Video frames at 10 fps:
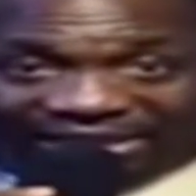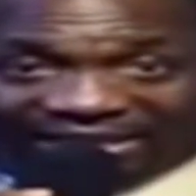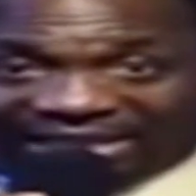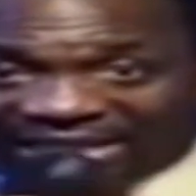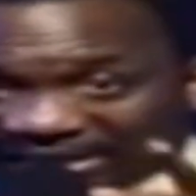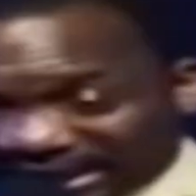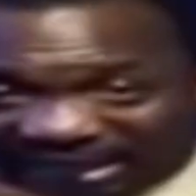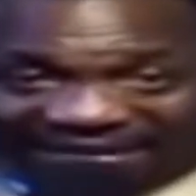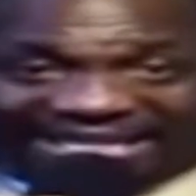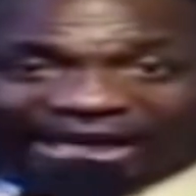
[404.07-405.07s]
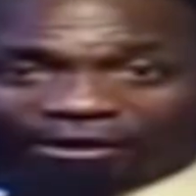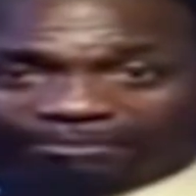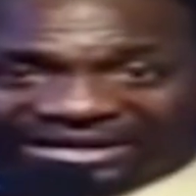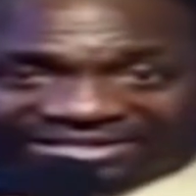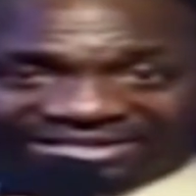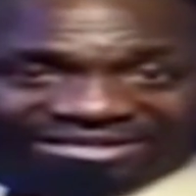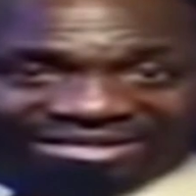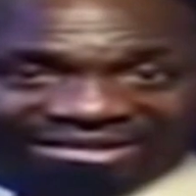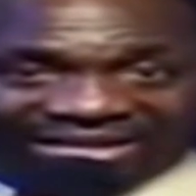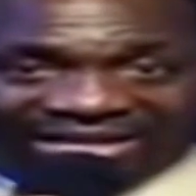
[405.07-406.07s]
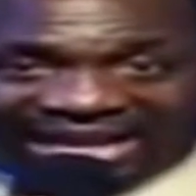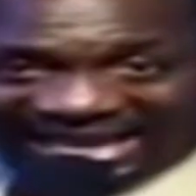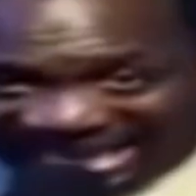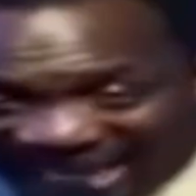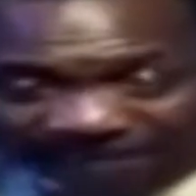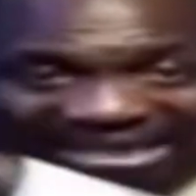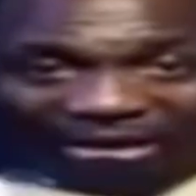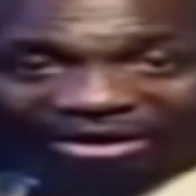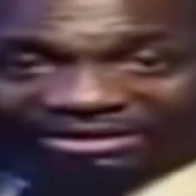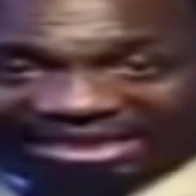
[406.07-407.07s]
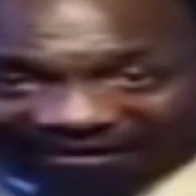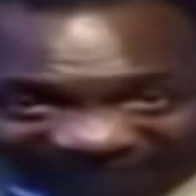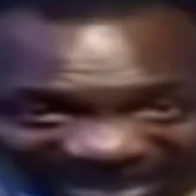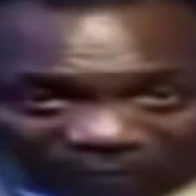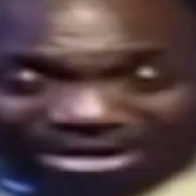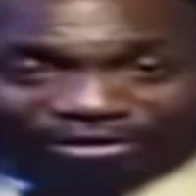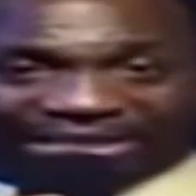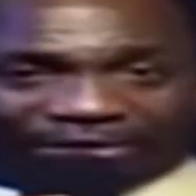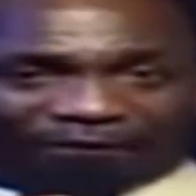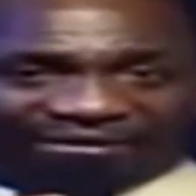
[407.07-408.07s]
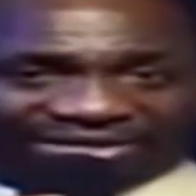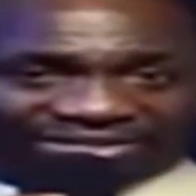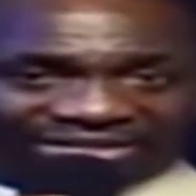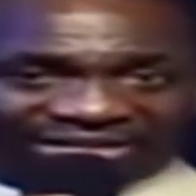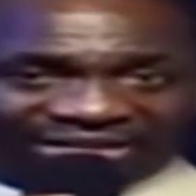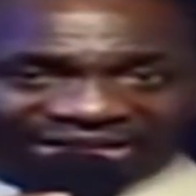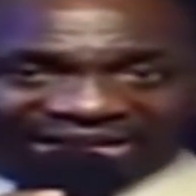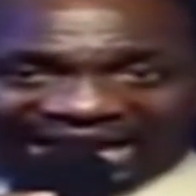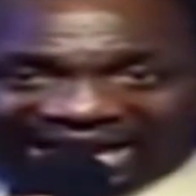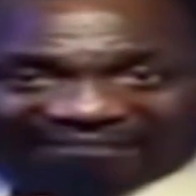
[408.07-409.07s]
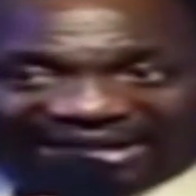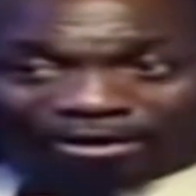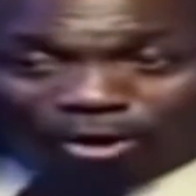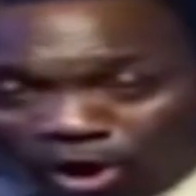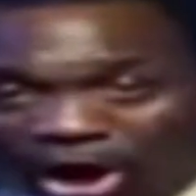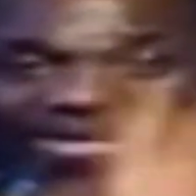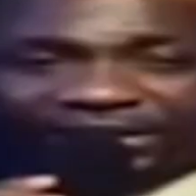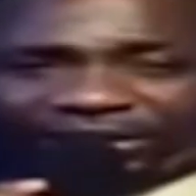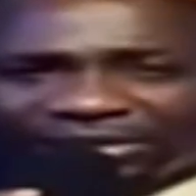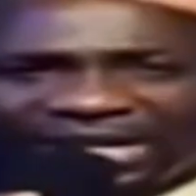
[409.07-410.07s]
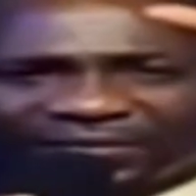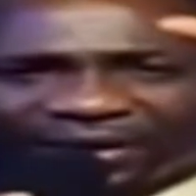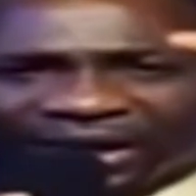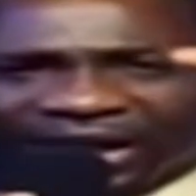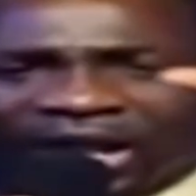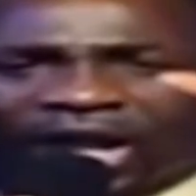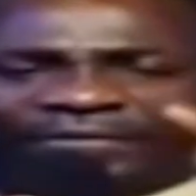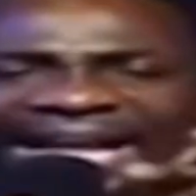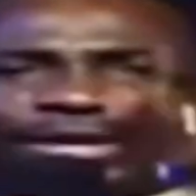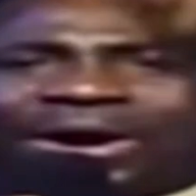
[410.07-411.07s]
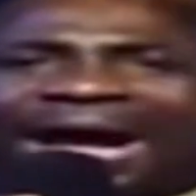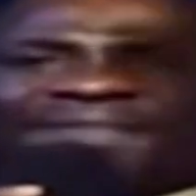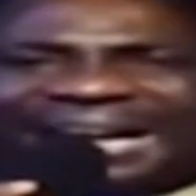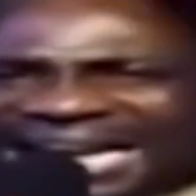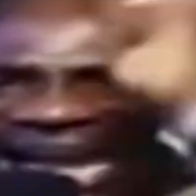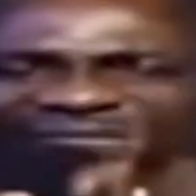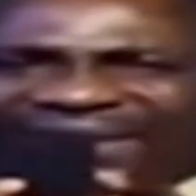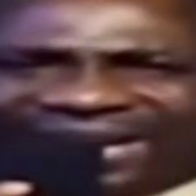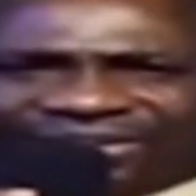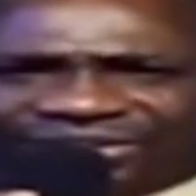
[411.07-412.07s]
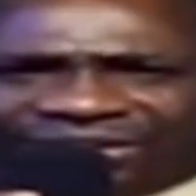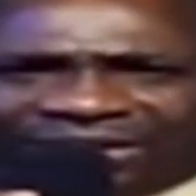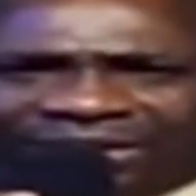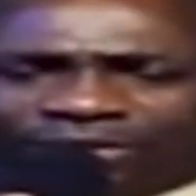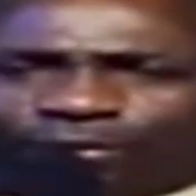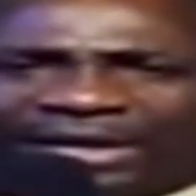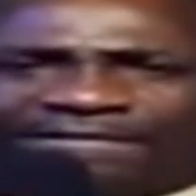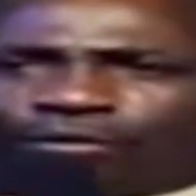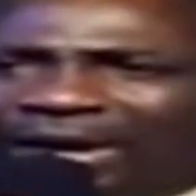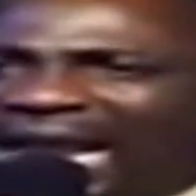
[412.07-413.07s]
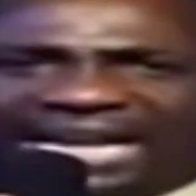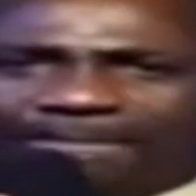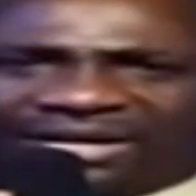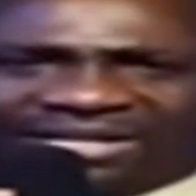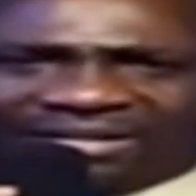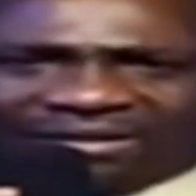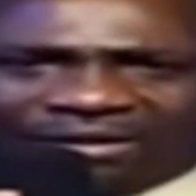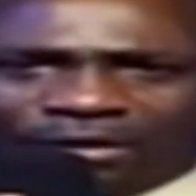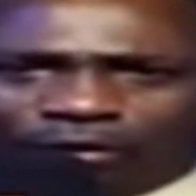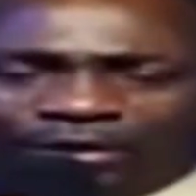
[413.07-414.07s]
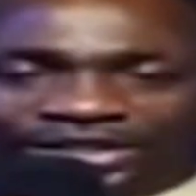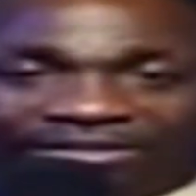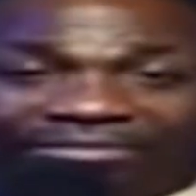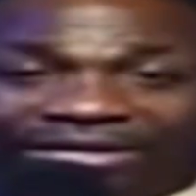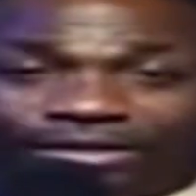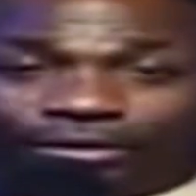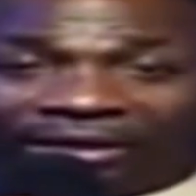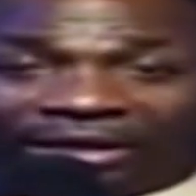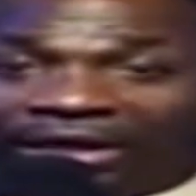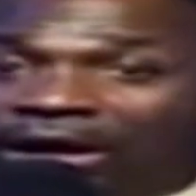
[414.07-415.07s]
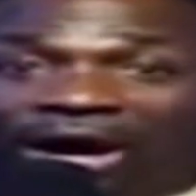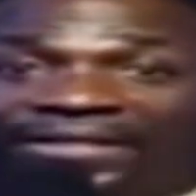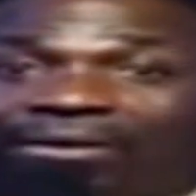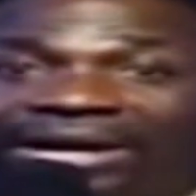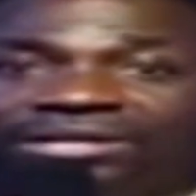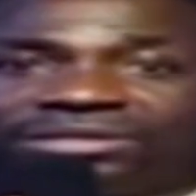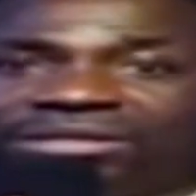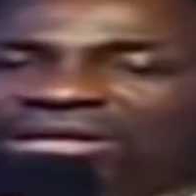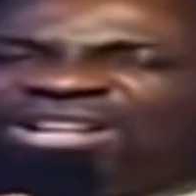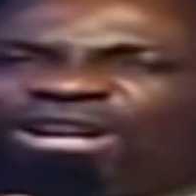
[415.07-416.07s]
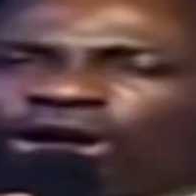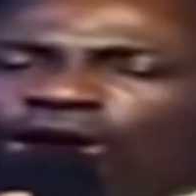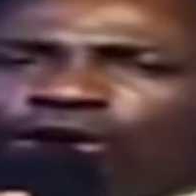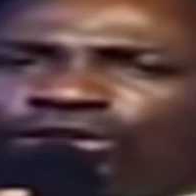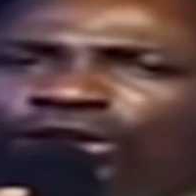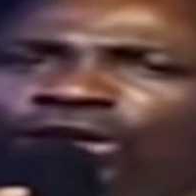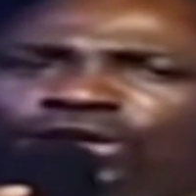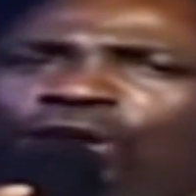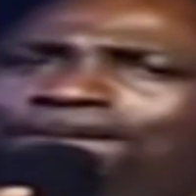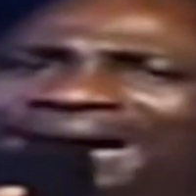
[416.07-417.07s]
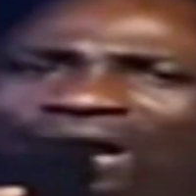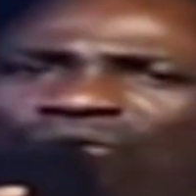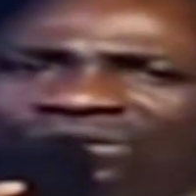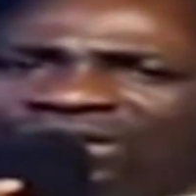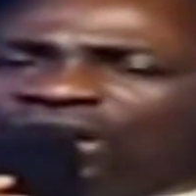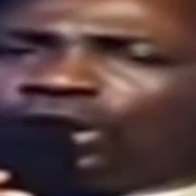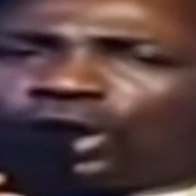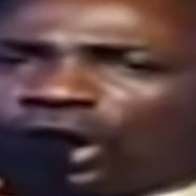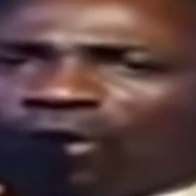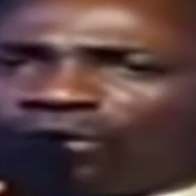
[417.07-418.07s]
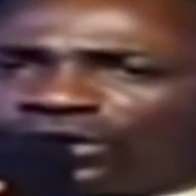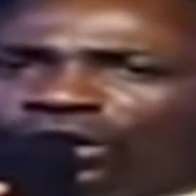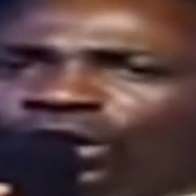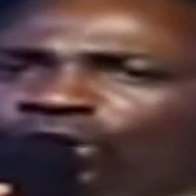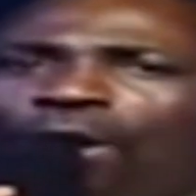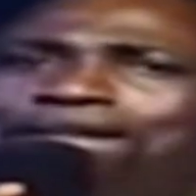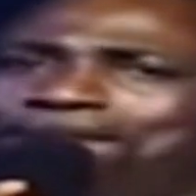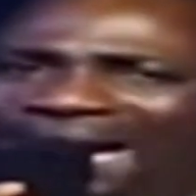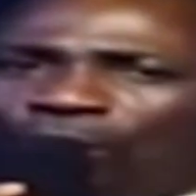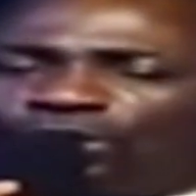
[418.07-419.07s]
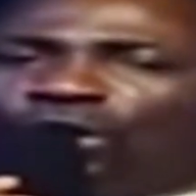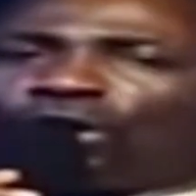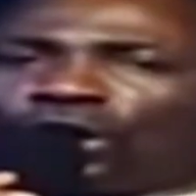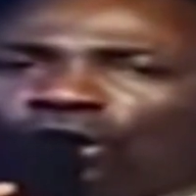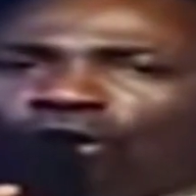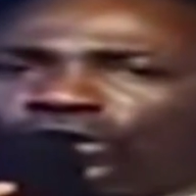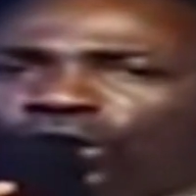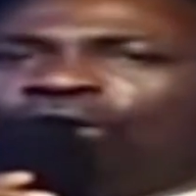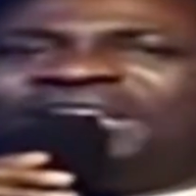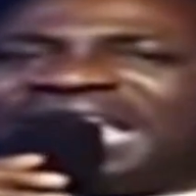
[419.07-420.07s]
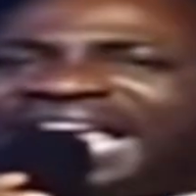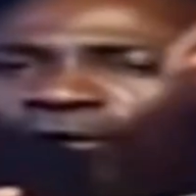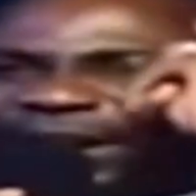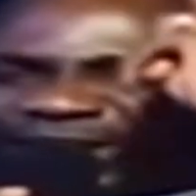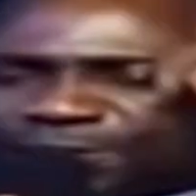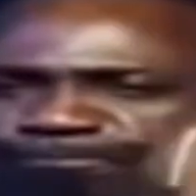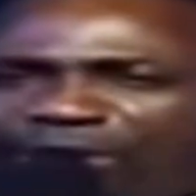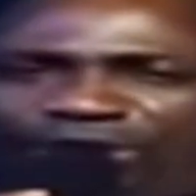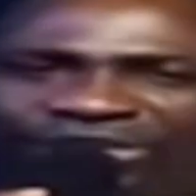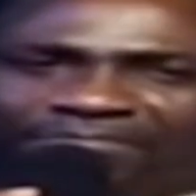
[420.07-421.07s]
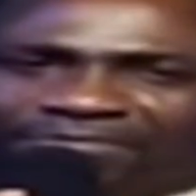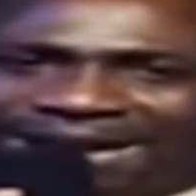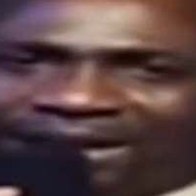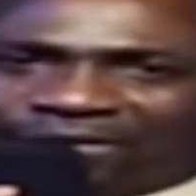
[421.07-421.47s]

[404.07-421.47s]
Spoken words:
their sick, deliver their oppressed, help their widows and orphans, and then run it successfully. Then you have an advice to give to anybody who is in ministry. Otherwise, close your mouth. Close your mouth. Close your irresponsible